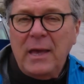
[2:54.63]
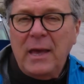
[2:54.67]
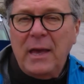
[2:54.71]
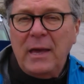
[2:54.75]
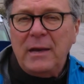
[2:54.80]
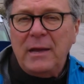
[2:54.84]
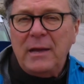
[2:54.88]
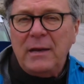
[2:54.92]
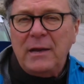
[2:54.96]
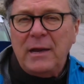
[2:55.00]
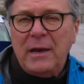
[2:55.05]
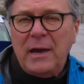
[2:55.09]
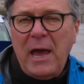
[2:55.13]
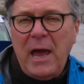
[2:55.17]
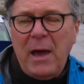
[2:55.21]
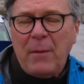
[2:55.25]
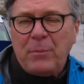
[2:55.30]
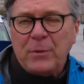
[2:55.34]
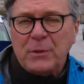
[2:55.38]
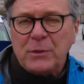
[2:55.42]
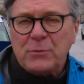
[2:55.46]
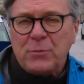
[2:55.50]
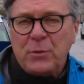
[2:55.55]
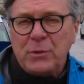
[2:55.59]
In
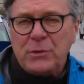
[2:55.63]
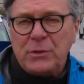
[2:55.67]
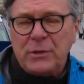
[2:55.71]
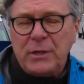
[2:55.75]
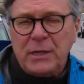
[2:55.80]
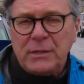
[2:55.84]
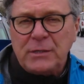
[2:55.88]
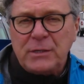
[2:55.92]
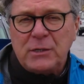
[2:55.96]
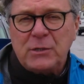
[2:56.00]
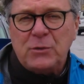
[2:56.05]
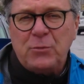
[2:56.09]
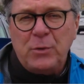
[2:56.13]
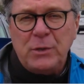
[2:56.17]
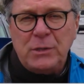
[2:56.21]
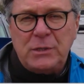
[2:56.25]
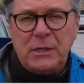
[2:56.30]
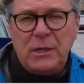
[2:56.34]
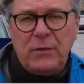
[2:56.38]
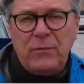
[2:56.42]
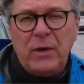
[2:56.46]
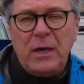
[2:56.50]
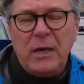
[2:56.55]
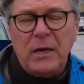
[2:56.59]
Indianapolis, Richard Essex,
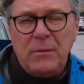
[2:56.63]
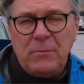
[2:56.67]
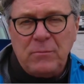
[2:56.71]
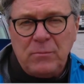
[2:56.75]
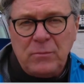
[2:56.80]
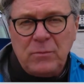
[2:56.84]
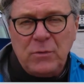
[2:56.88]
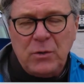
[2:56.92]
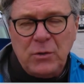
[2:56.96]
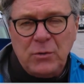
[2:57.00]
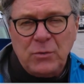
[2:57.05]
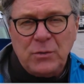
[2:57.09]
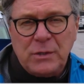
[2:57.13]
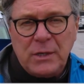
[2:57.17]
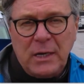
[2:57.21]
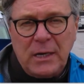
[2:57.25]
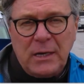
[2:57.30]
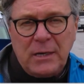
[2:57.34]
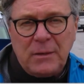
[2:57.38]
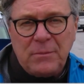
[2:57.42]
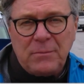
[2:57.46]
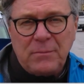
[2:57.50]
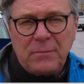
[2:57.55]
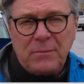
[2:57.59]
Wish TV, News
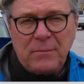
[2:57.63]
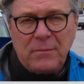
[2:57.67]
8.